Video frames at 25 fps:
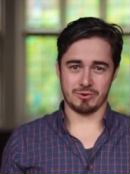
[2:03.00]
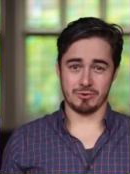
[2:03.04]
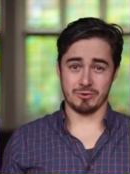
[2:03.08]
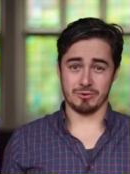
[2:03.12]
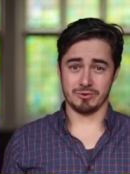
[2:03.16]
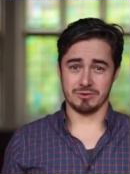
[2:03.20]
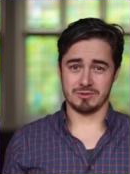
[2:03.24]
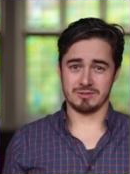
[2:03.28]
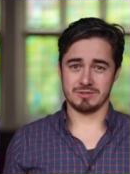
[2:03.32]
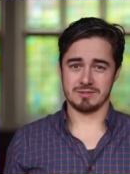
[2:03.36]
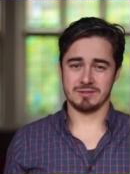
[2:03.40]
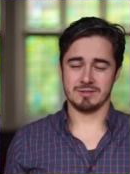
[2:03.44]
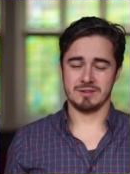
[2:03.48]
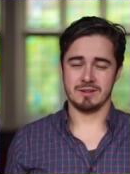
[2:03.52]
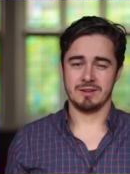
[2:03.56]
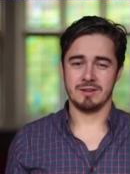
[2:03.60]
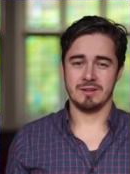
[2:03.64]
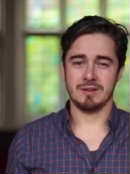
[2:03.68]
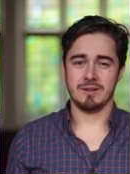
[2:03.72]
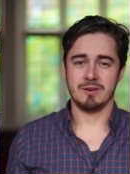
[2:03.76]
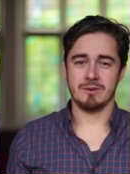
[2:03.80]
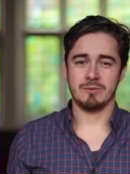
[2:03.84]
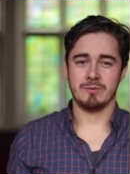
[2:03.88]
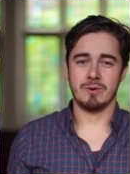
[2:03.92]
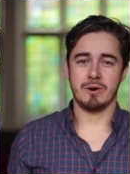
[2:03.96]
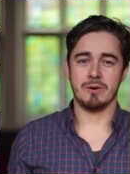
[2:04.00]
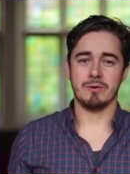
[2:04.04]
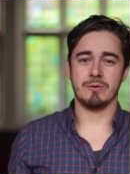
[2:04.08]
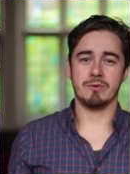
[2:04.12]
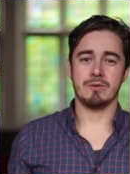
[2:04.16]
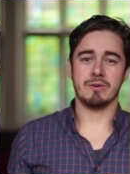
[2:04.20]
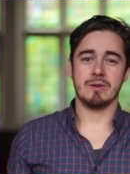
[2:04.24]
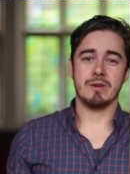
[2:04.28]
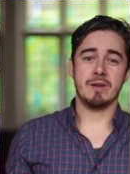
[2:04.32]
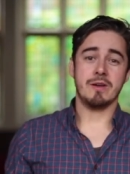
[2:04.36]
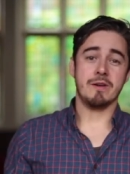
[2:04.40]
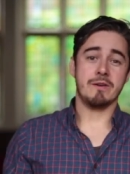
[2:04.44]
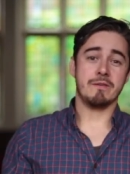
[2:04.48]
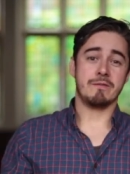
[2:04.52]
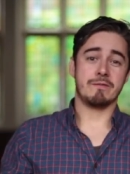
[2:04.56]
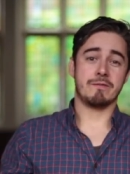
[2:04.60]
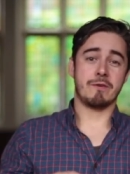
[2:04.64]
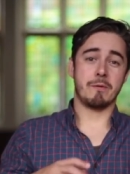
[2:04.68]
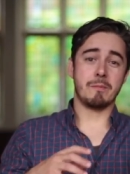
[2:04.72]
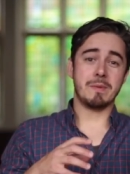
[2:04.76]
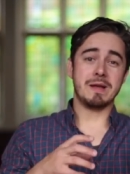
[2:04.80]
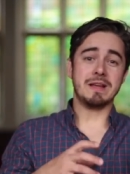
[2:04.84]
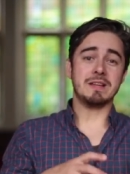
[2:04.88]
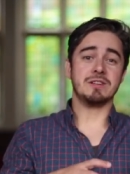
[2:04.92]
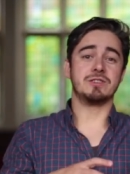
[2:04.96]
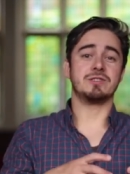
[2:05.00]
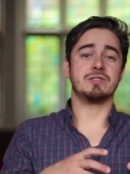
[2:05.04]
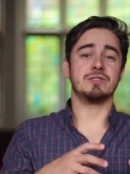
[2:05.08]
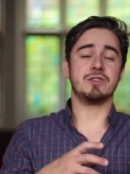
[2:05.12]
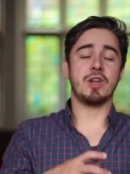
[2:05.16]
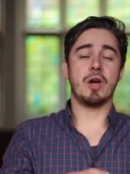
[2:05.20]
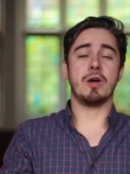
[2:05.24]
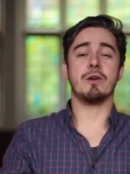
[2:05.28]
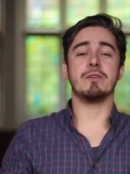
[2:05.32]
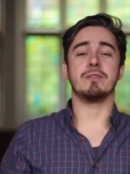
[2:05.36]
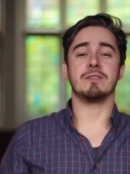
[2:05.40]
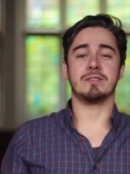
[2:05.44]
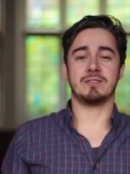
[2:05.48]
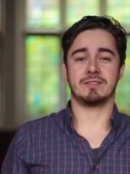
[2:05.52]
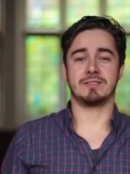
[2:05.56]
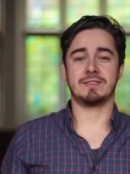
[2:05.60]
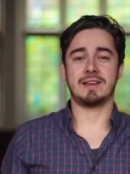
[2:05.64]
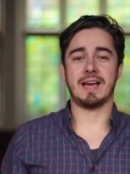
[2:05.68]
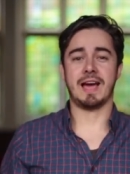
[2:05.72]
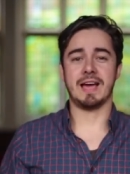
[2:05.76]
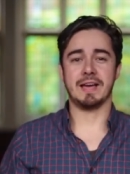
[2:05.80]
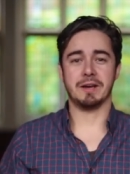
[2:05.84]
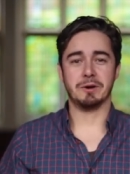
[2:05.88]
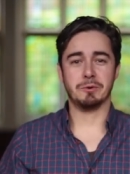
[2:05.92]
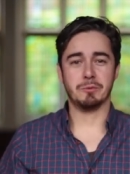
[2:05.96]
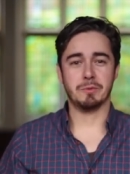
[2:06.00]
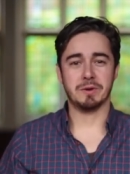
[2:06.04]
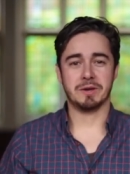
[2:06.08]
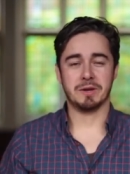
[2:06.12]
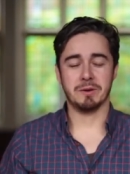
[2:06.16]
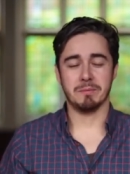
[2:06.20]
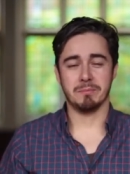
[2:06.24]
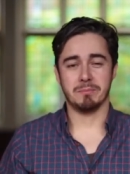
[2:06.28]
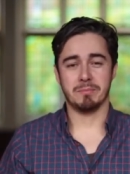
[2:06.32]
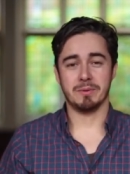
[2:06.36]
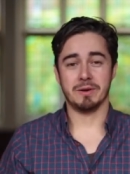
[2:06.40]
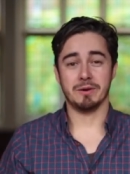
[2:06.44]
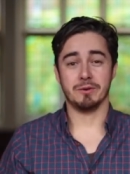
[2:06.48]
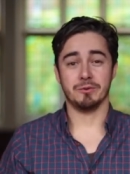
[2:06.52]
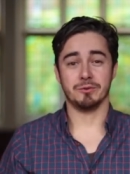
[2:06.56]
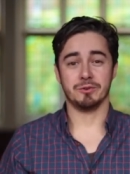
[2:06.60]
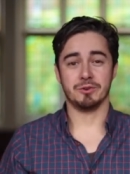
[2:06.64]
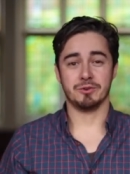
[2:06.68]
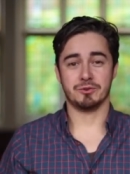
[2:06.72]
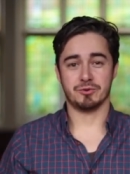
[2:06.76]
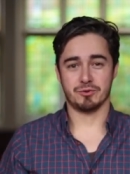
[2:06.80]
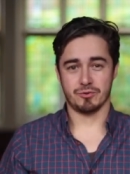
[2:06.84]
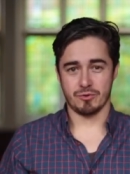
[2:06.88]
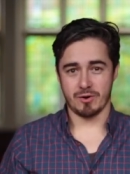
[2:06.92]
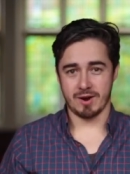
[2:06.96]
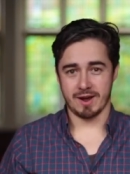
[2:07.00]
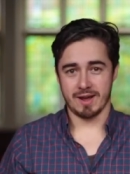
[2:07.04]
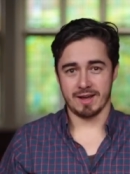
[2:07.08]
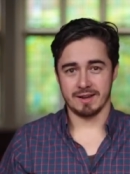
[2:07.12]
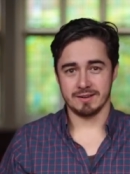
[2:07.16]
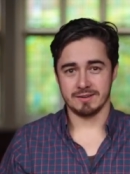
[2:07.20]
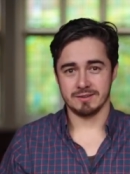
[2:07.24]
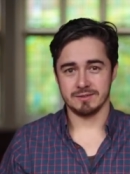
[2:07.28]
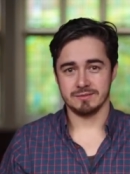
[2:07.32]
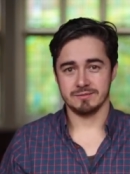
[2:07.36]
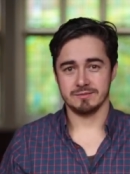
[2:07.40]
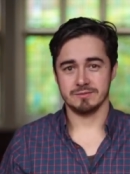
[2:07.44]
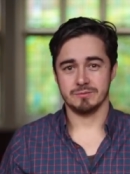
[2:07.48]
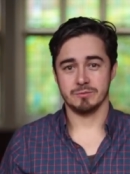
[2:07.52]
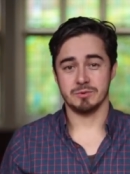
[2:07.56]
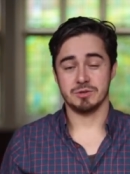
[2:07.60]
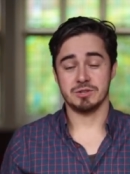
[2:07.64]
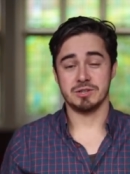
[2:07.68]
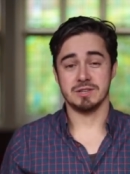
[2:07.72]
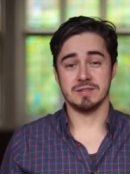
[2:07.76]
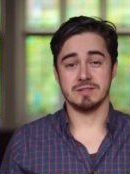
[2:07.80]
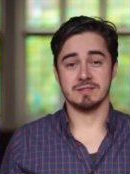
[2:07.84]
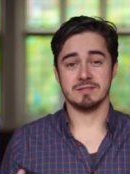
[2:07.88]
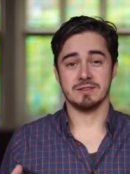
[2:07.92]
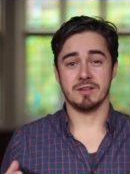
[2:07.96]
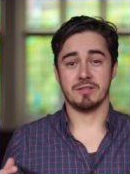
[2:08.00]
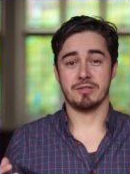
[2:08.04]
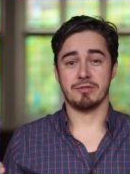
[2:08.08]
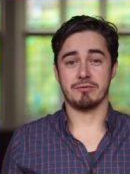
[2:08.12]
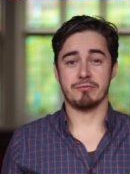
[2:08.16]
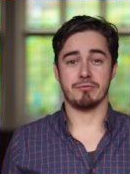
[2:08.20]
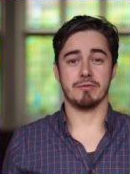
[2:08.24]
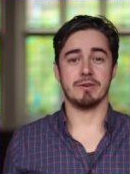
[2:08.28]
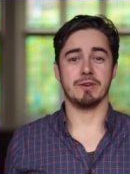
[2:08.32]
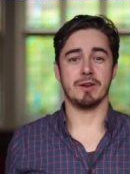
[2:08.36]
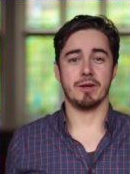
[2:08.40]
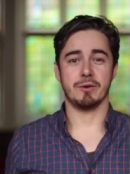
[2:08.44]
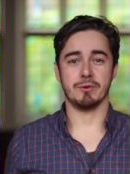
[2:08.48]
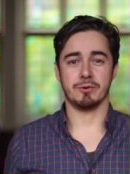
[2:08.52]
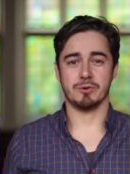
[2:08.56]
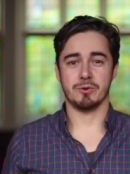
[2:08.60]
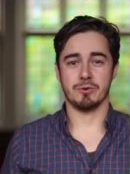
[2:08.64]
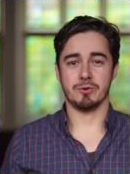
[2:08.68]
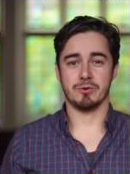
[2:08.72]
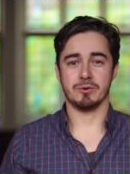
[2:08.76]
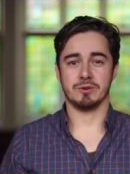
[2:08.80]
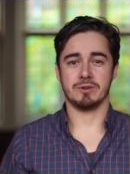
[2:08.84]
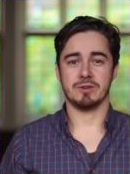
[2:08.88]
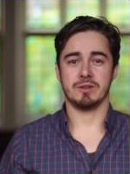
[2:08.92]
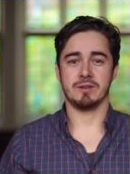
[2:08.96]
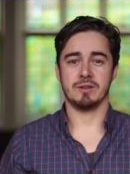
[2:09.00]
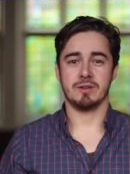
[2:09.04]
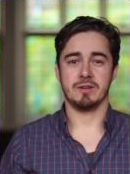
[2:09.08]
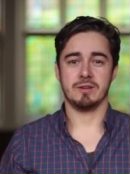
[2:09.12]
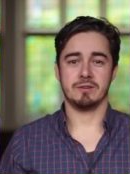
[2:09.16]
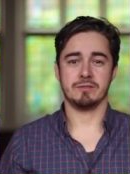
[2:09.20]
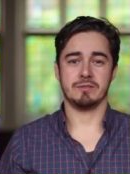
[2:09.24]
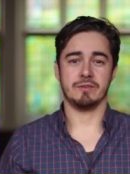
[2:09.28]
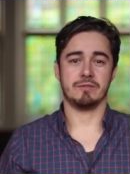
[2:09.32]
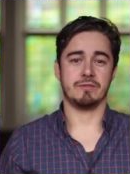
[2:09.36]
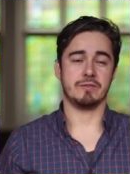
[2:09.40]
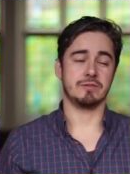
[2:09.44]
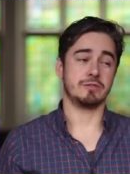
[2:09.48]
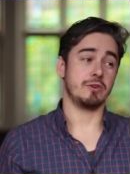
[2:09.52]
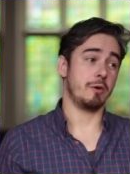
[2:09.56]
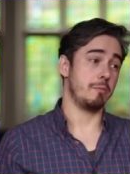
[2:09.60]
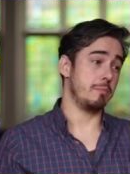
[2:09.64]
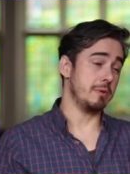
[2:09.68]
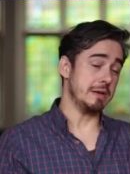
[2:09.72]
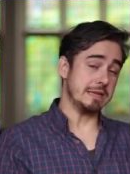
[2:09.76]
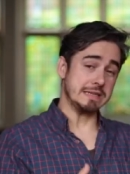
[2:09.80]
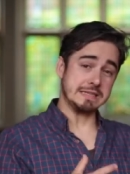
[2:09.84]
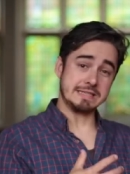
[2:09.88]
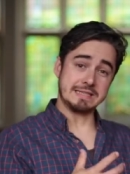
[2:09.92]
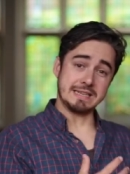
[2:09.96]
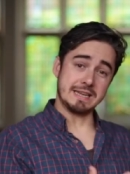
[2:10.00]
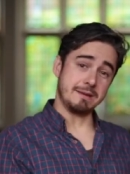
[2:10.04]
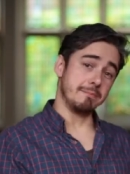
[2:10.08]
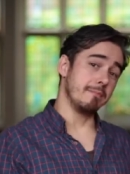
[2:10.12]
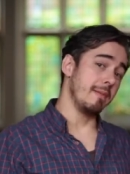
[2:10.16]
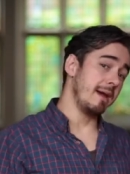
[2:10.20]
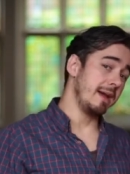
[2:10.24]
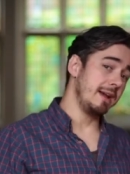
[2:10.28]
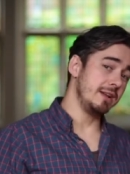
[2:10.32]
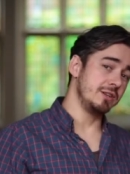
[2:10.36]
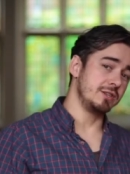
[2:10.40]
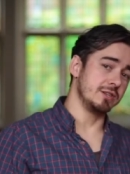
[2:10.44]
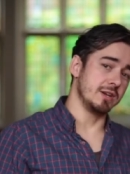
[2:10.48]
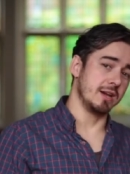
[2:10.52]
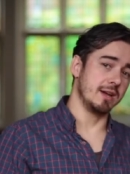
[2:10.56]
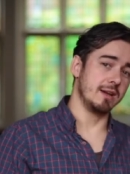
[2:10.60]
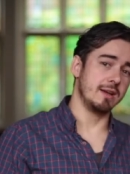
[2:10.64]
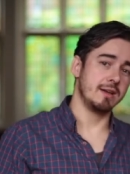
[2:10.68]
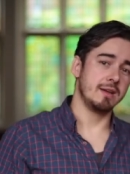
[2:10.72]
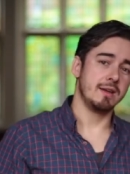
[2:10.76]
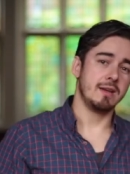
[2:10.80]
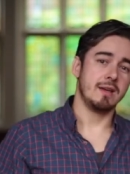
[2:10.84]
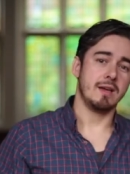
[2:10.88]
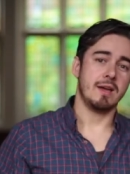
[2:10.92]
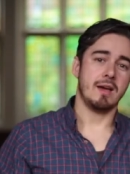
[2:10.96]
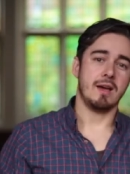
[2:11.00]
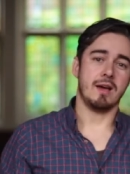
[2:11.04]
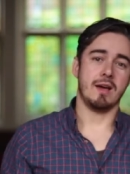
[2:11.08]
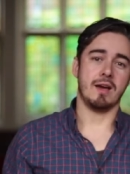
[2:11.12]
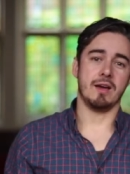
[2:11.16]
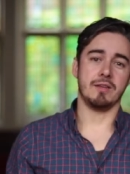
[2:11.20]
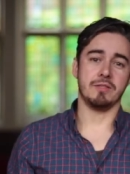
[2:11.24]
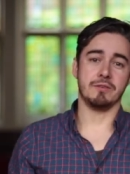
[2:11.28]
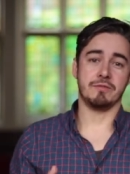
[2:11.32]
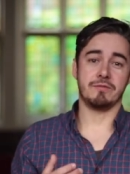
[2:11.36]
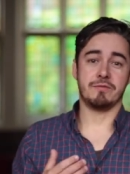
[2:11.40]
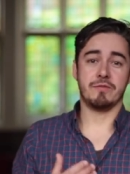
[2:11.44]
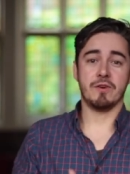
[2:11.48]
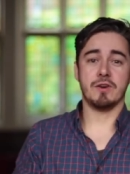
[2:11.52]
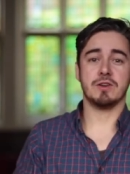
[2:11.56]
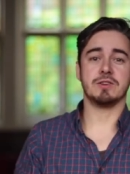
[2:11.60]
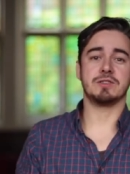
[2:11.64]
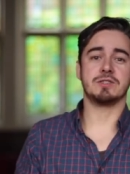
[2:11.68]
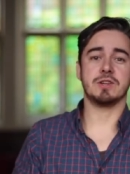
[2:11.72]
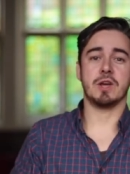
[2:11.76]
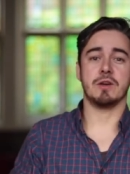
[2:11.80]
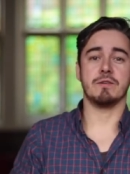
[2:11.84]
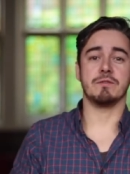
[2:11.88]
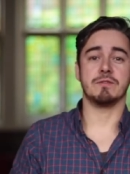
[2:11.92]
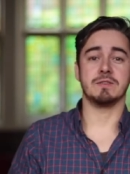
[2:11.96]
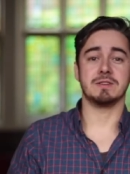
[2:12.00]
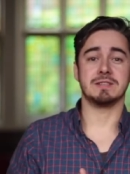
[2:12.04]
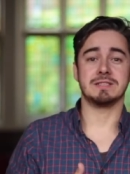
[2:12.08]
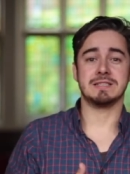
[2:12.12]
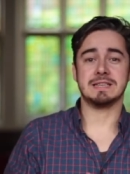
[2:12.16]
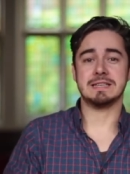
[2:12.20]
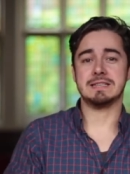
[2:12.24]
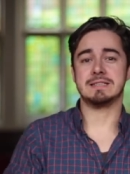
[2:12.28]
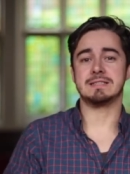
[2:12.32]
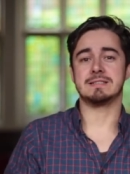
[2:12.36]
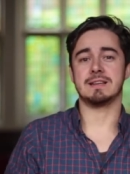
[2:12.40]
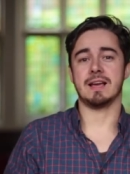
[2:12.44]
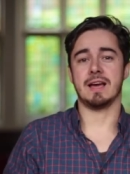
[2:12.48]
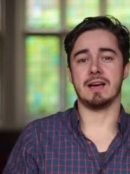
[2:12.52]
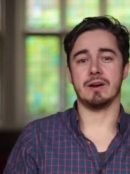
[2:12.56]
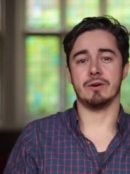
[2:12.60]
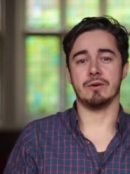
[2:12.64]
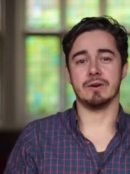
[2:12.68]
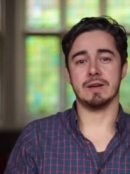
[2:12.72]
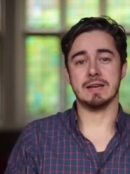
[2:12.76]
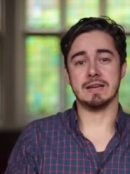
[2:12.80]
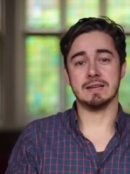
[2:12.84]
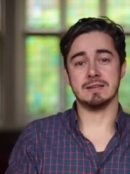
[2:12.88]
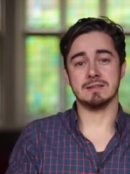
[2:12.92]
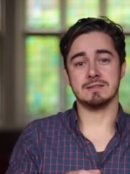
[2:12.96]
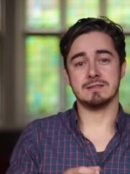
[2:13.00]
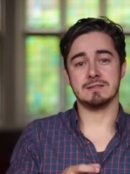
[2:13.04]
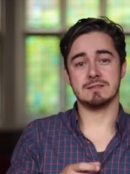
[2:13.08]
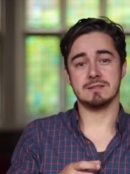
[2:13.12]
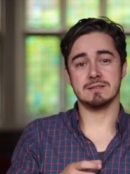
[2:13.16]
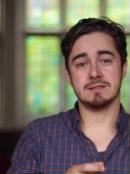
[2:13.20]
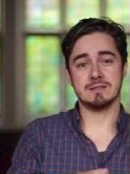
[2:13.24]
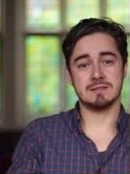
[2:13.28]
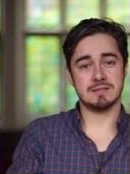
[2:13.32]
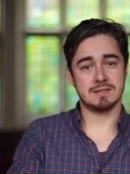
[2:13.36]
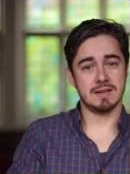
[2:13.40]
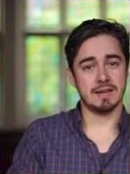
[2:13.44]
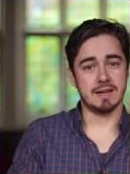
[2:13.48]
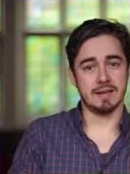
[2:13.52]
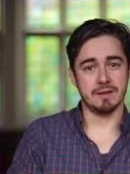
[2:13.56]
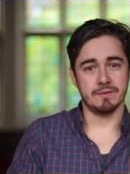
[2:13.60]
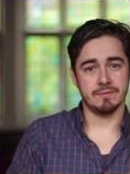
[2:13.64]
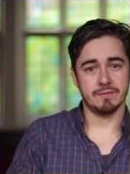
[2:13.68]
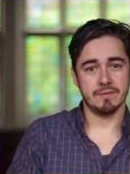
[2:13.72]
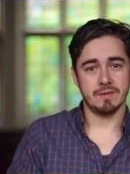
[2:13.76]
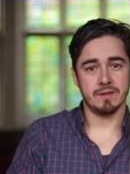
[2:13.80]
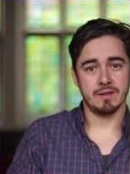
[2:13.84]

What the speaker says: chords? Well, from each note of the scale we can build a triad, which is a 3-note chord. So for example in C major, the first note of a C scale is C.